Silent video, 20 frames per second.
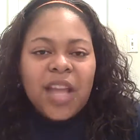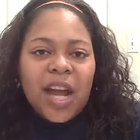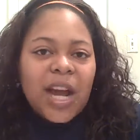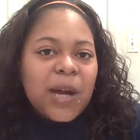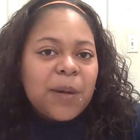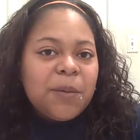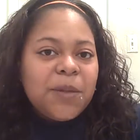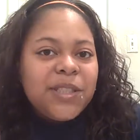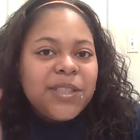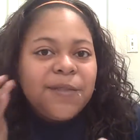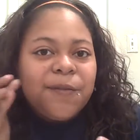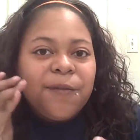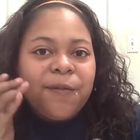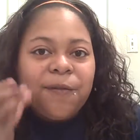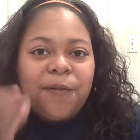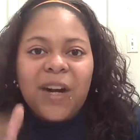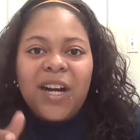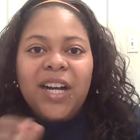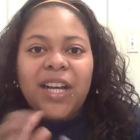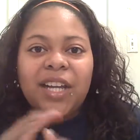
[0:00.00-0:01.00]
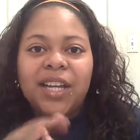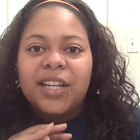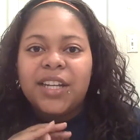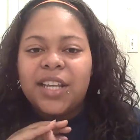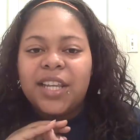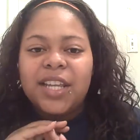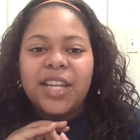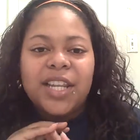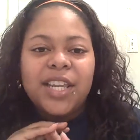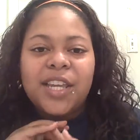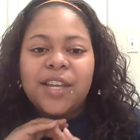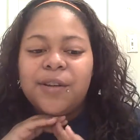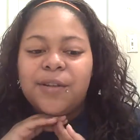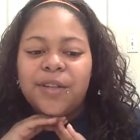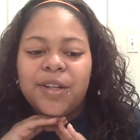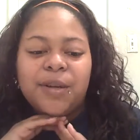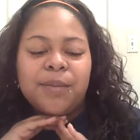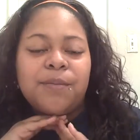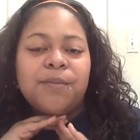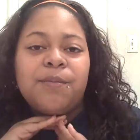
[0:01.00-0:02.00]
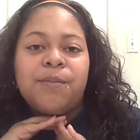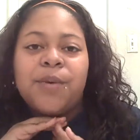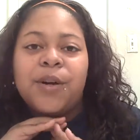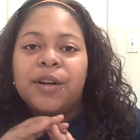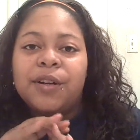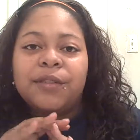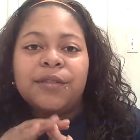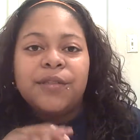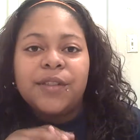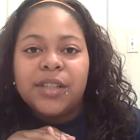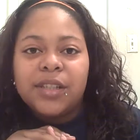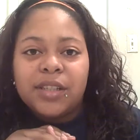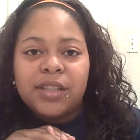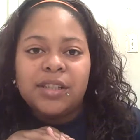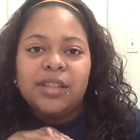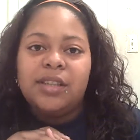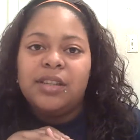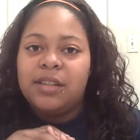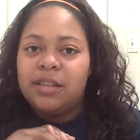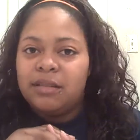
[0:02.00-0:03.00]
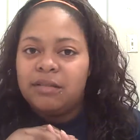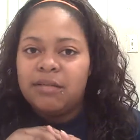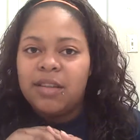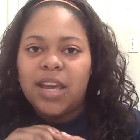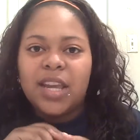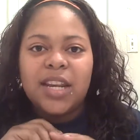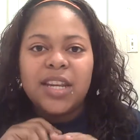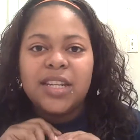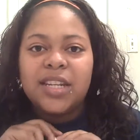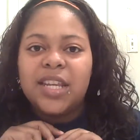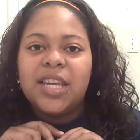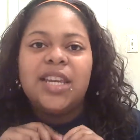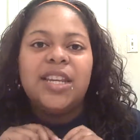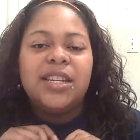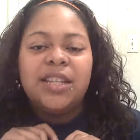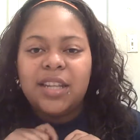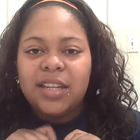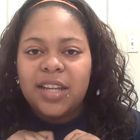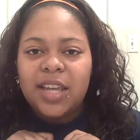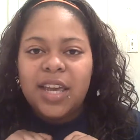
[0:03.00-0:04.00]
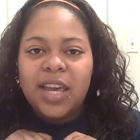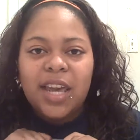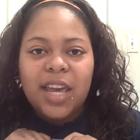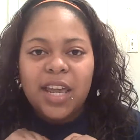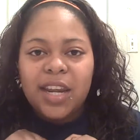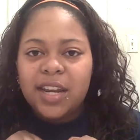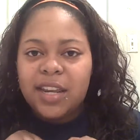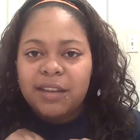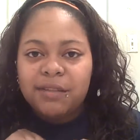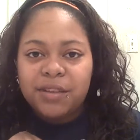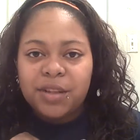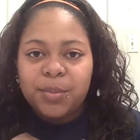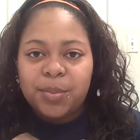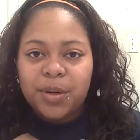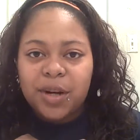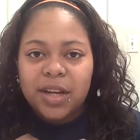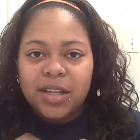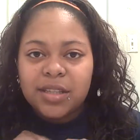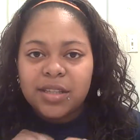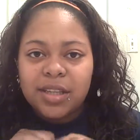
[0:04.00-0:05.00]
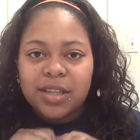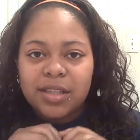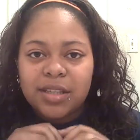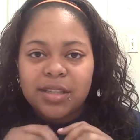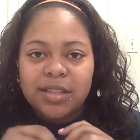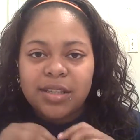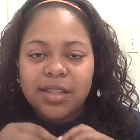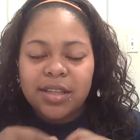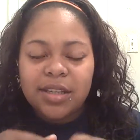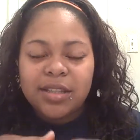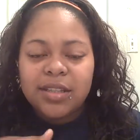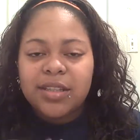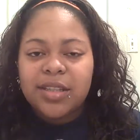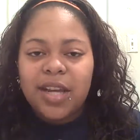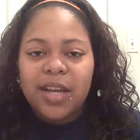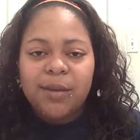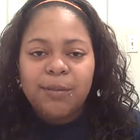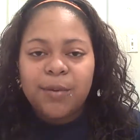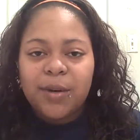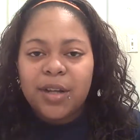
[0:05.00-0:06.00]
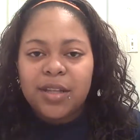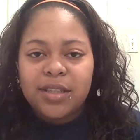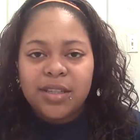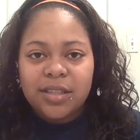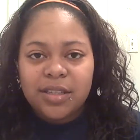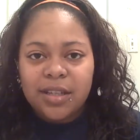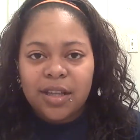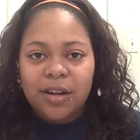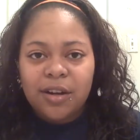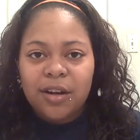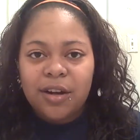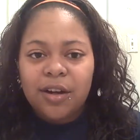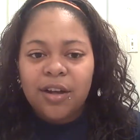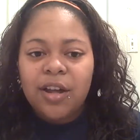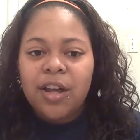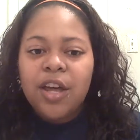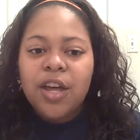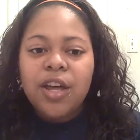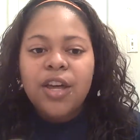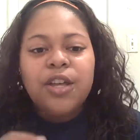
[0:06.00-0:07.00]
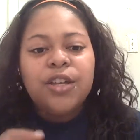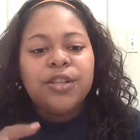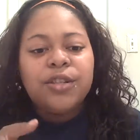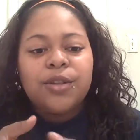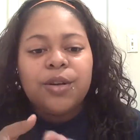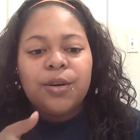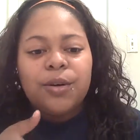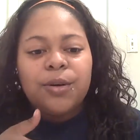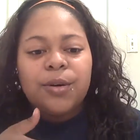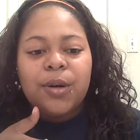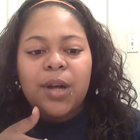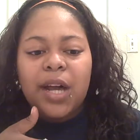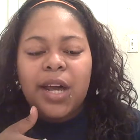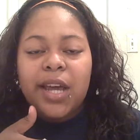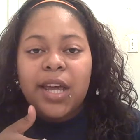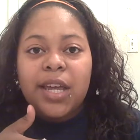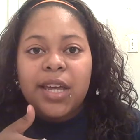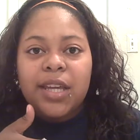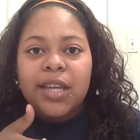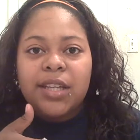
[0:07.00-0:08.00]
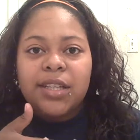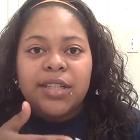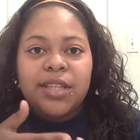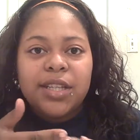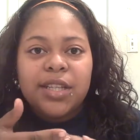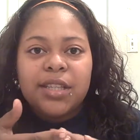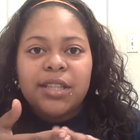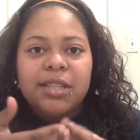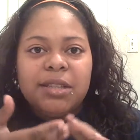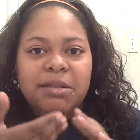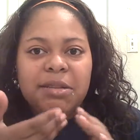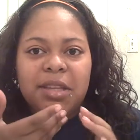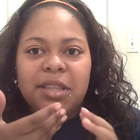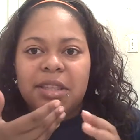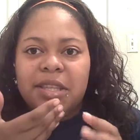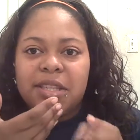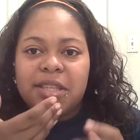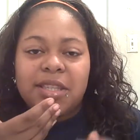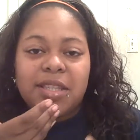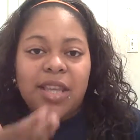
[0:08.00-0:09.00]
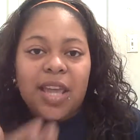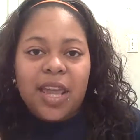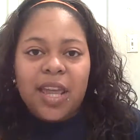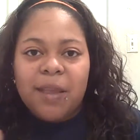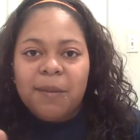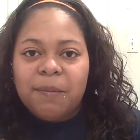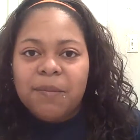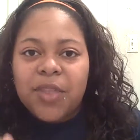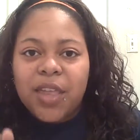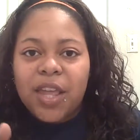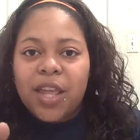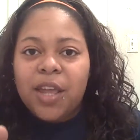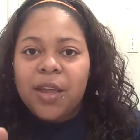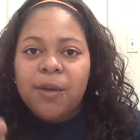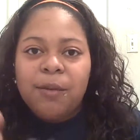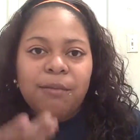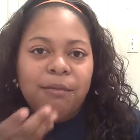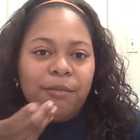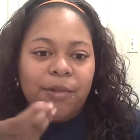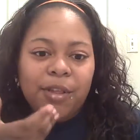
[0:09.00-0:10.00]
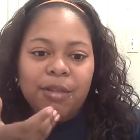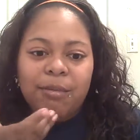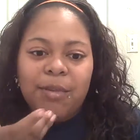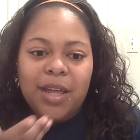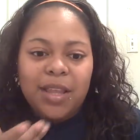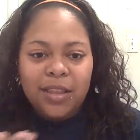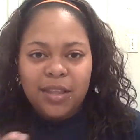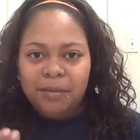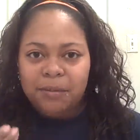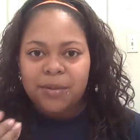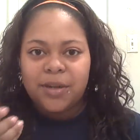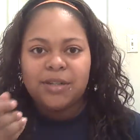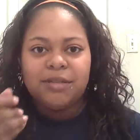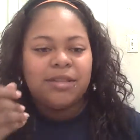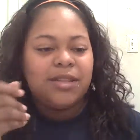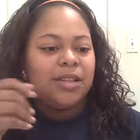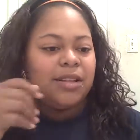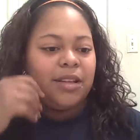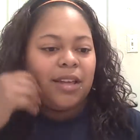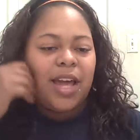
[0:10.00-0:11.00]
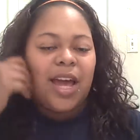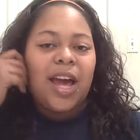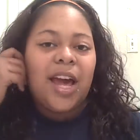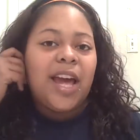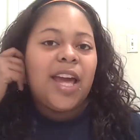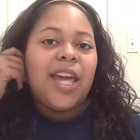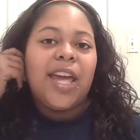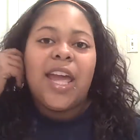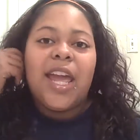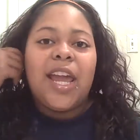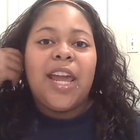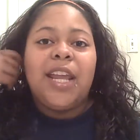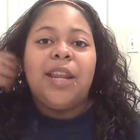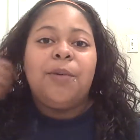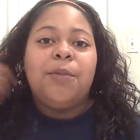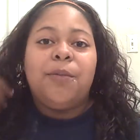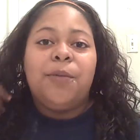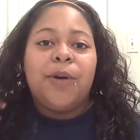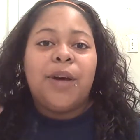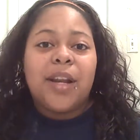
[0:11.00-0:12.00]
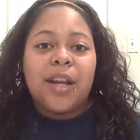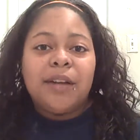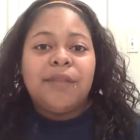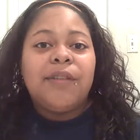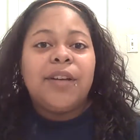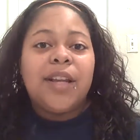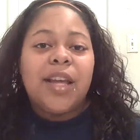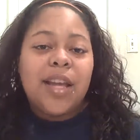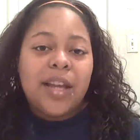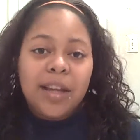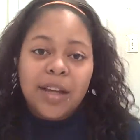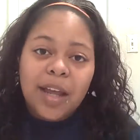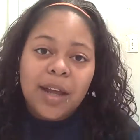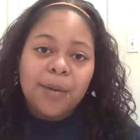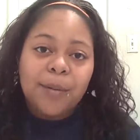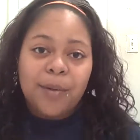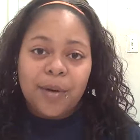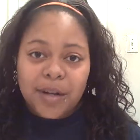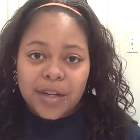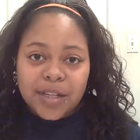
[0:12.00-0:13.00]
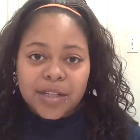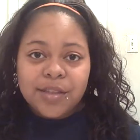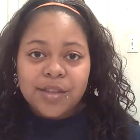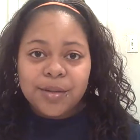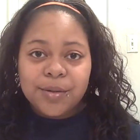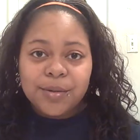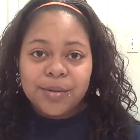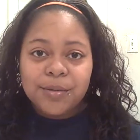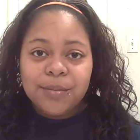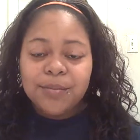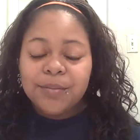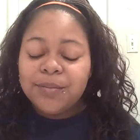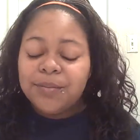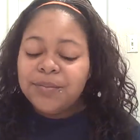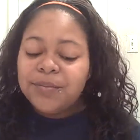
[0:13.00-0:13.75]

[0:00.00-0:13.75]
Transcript: I was fine. It healed up perfectly. And it didn't delay any of the time process at all. So I just did the same thing with my lip piercing. I ate whatever the hell I wanted to.